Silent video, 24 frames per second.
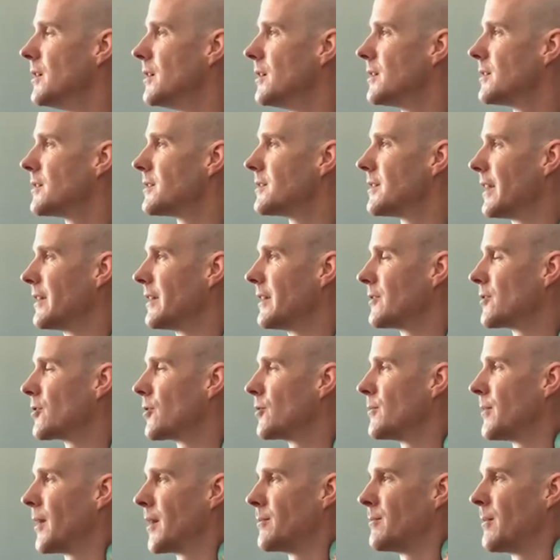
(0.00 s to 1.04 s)
center
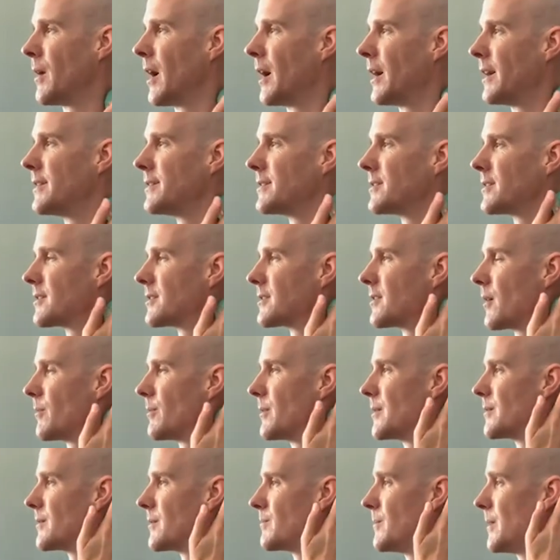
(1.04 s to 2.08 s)
my mind, to stop
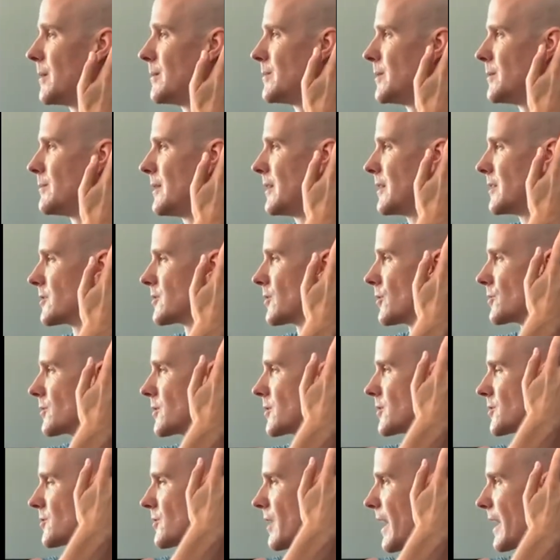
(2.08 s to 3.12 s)
it maybe being so
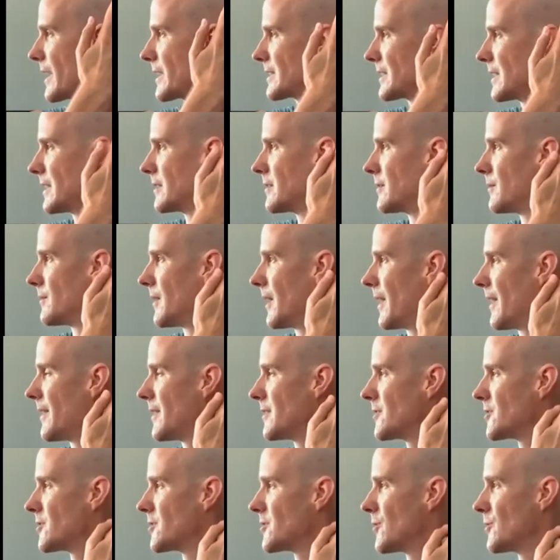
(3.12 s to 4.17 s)
distracted. And I
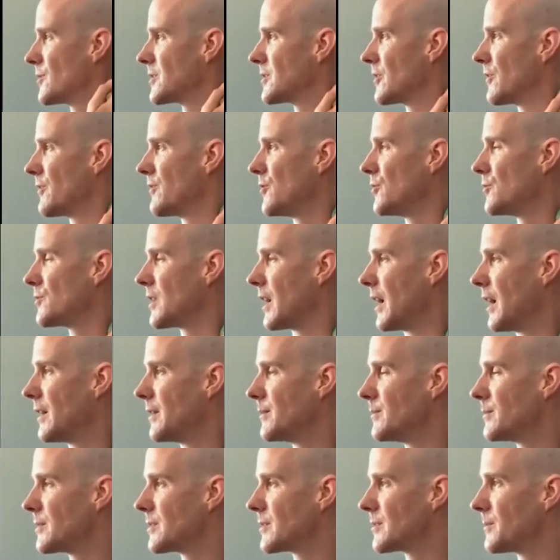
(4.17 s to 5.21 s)
just do this a few
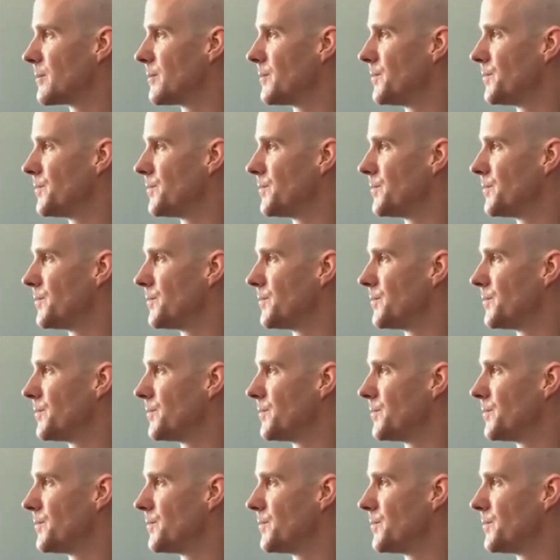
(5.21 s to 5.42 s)
times.